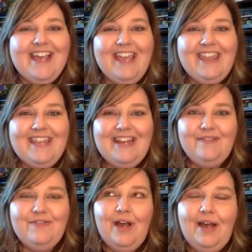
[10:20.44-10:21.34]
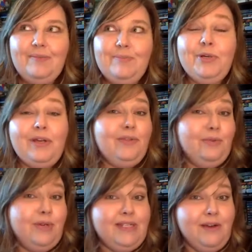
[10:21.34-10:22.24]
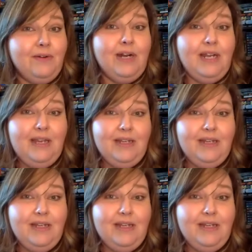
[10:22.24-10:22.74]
And then I've got book 3 is already in